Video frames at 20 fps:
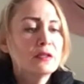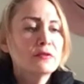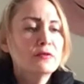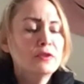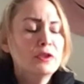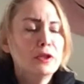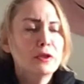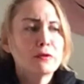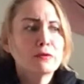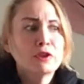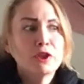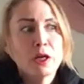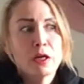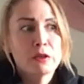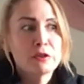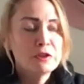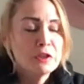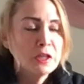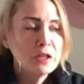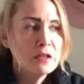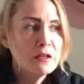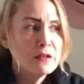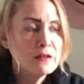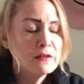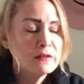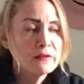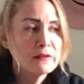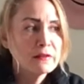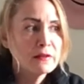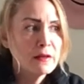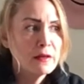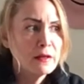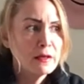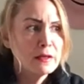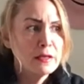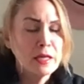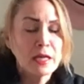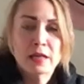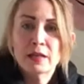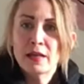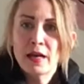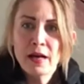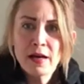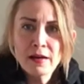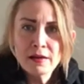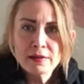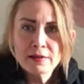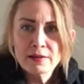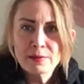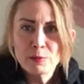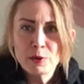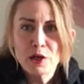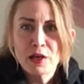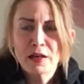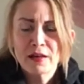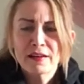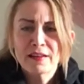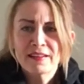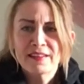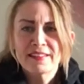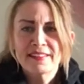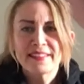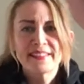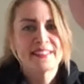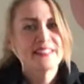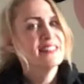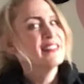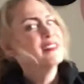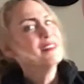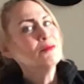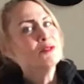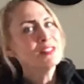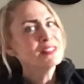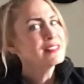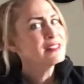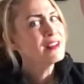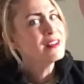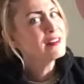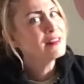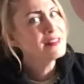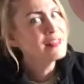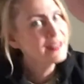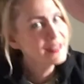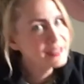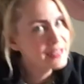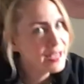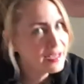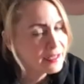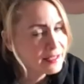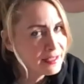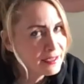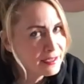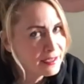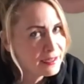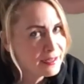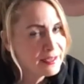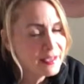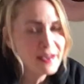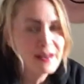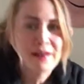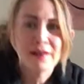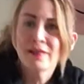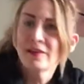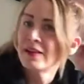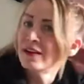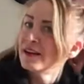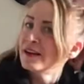you know, tchotchkes and knickknacks because I'm just not a knickknacky kind of gal.